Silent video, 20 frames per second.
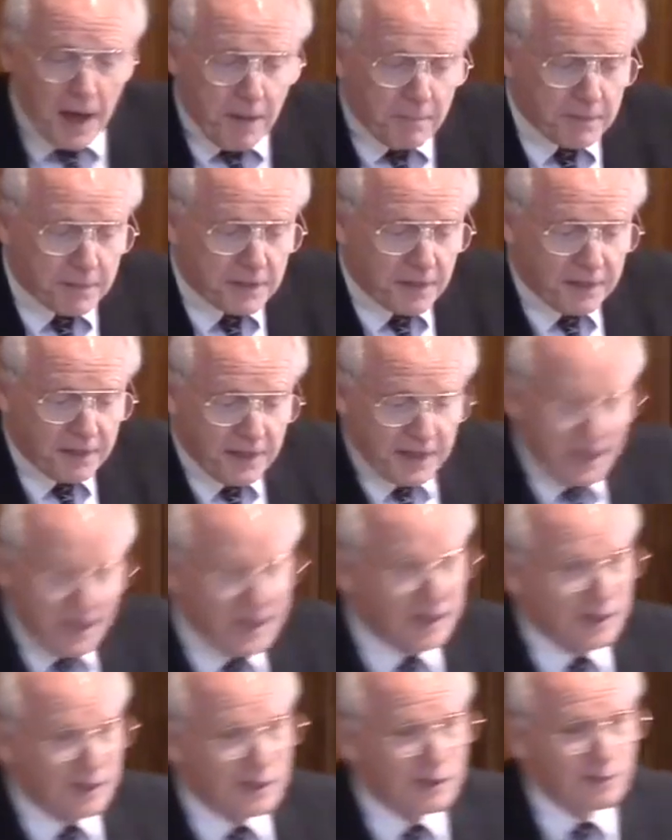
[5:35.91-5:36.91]
But the thing
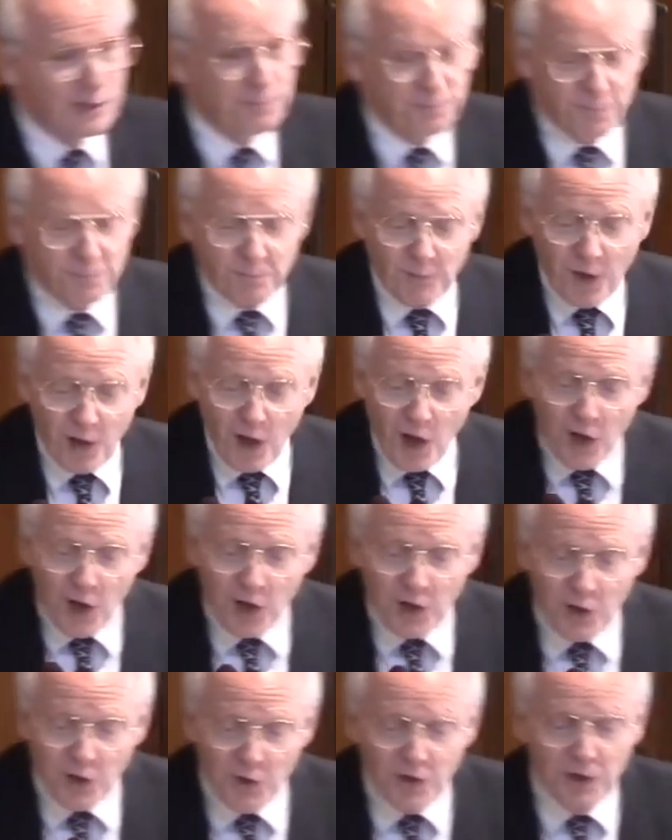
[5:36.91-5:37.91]
is,
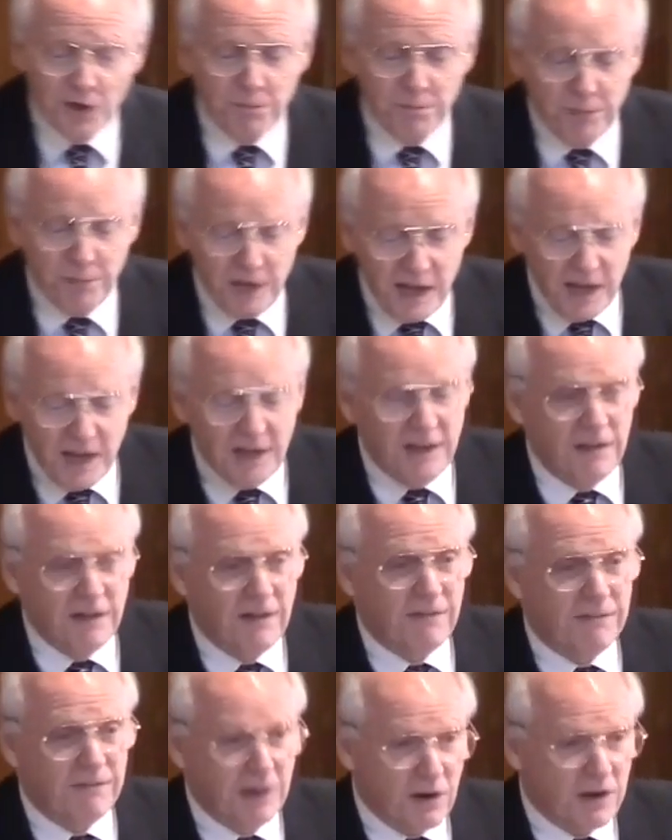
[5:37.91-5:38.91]
you can
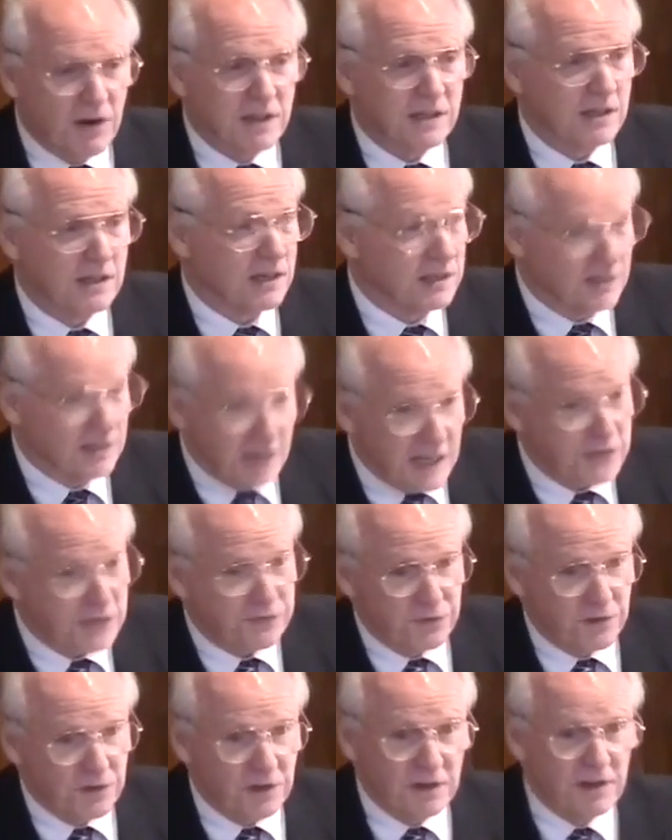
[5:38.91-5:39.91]
be very
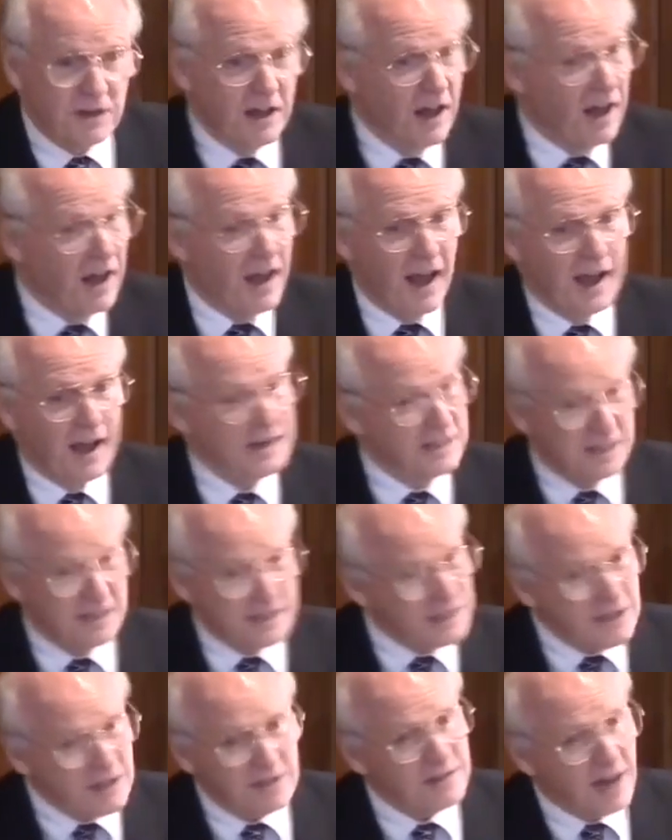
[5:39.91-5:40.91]
successful and
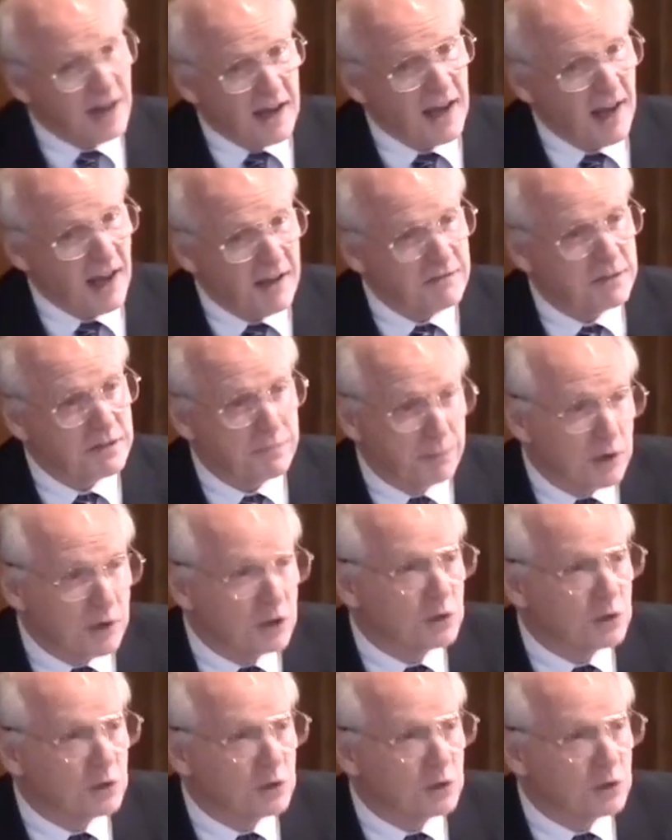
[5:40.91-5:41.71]
still not have spiritual